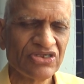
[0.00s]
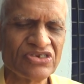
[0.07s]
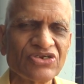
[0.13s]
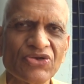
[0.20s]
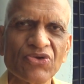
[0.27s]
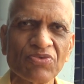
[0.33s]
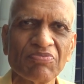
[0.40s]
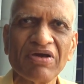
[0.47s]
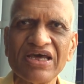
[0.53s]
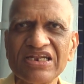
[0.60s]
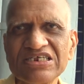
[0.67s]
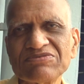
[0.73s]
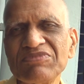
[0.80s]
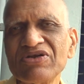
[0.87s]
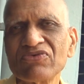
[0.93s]
Institute
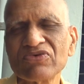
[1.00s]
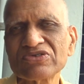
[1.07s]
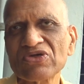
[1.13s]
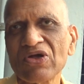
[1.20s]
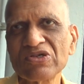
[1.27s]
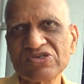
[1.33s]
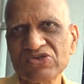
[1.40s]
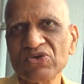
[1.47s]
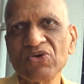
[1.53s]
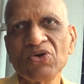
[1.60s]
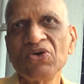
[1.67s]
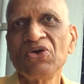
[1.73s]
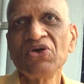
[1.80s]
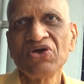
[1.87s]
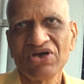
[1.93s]
management was also
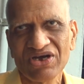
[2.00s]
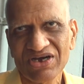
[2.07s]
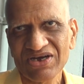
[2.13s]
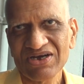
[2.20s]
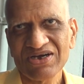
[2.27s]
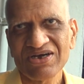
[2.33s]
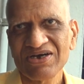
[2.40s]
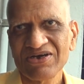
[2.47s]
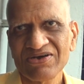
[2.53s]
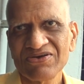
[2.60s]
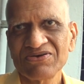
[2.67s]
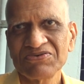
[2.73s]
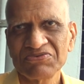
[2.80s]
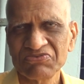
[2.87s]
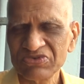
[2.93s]

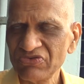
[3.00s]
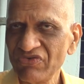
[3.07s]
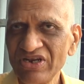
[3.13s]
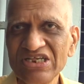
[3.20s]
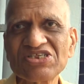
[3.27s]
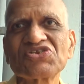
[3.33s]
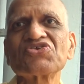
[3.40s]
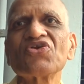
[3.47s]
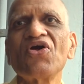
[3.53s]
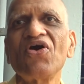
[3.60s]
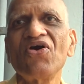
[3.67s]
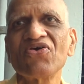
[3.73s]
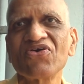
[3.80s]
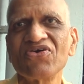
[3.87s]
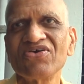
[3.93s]
very
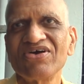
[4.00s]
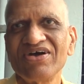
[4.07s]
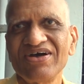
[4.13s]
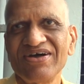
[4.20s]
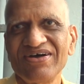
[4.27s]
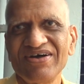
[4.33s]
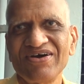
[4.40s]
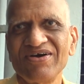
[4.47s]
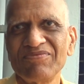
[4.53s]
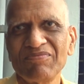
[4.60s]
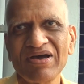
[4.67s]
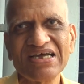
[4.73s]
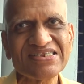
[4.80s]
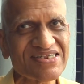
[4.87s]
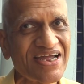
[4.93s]
strong on
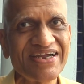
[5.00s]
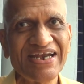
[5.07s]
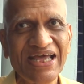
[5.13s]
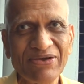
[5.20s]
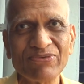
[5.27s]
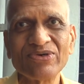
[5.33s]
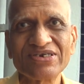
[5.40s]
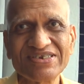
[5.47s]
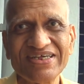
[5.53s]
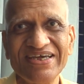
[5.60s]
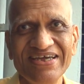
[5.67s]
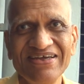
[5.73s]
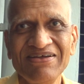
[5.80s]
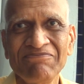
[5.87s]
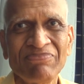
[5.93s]
my side, I would say.
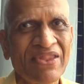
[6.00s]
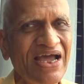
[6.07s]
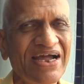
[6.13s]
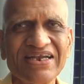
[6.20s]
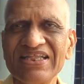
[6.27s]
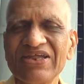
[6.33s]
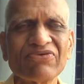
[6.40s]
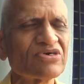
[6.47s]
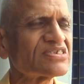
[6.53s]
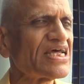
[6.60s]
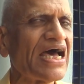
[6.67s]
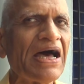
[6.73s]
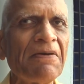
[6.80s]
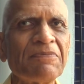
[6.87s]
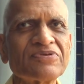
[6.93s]
And there was
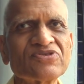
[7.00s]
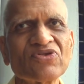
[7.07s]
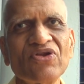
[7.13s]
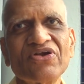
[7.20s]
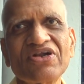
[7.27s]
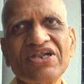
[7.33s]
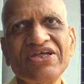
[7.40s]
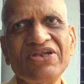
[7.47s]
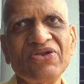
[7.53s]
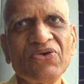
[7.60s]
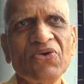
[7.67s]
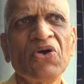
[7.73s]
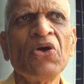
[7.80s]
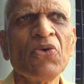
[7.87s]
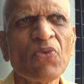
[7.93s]
absolutely
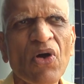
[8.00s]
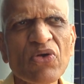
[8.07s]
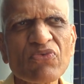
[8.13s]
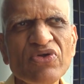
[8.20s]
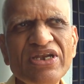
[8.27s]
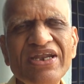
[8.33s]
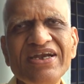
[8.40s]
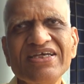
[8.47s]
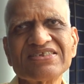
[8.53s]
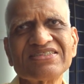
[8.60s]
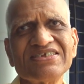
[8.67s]
no... What we did is...